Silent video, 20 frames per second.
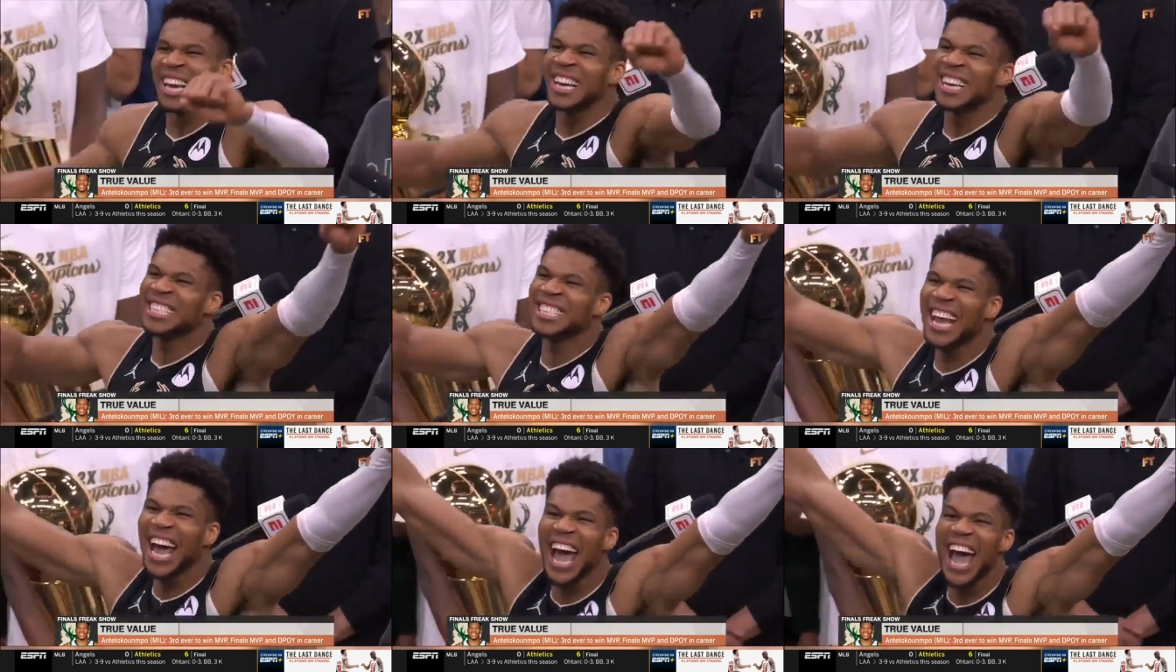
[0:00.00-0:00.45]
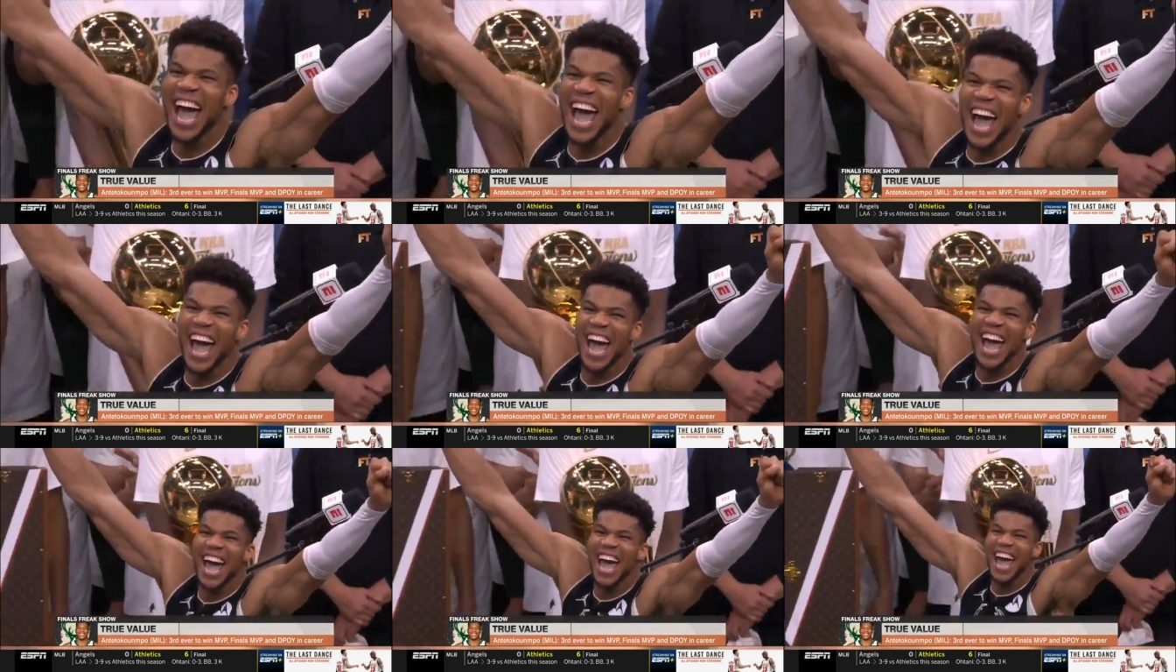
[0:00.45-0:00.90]
good to
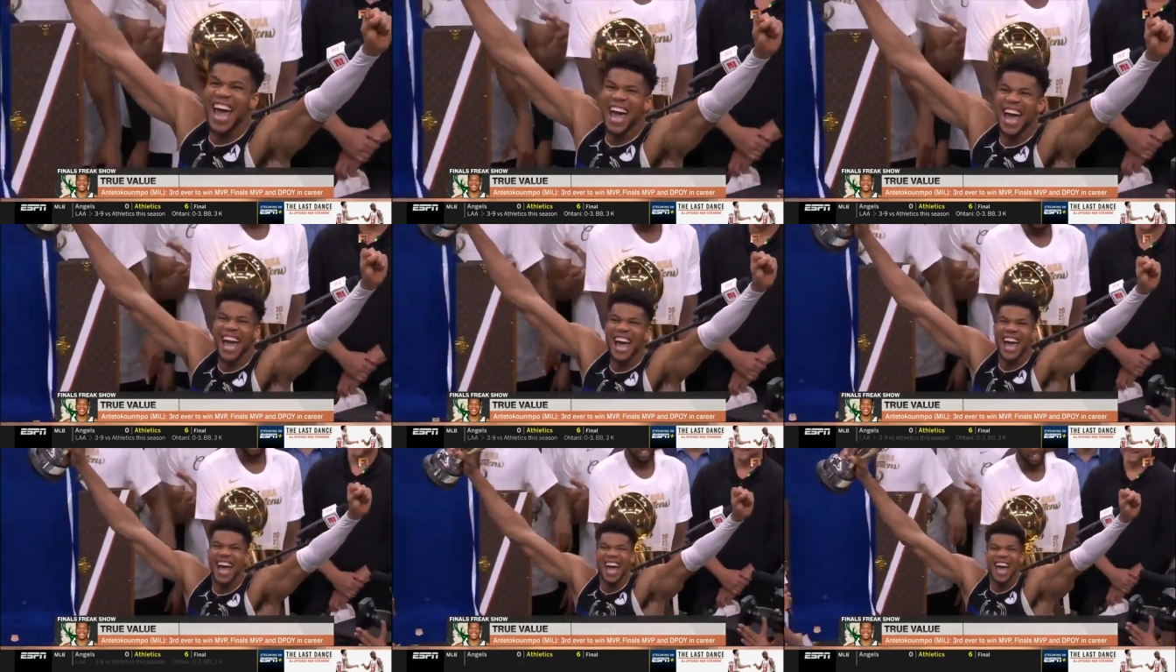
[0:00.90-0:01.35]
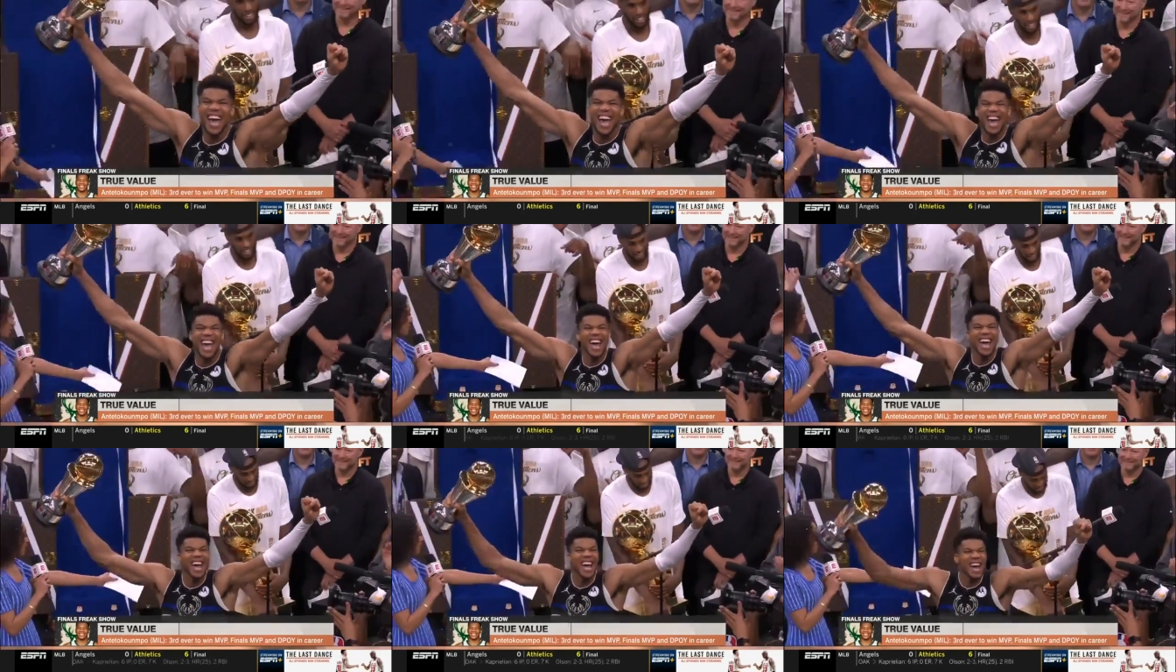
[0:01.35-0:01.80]
see you as always,
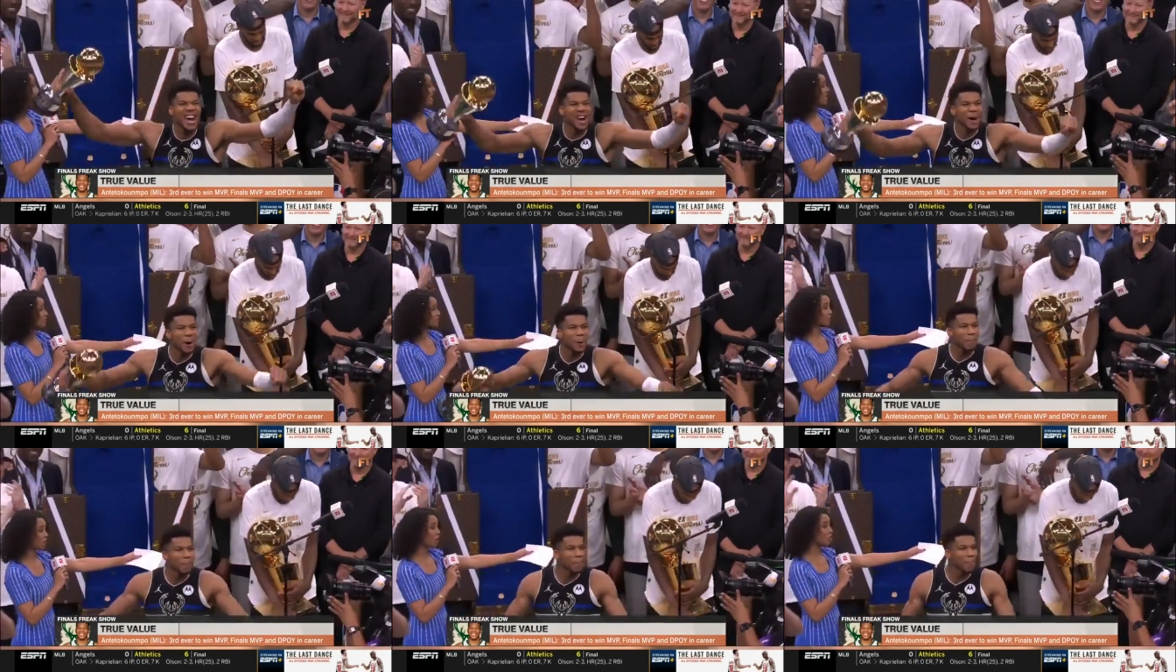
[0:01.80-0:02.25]
sir. We'll get you on the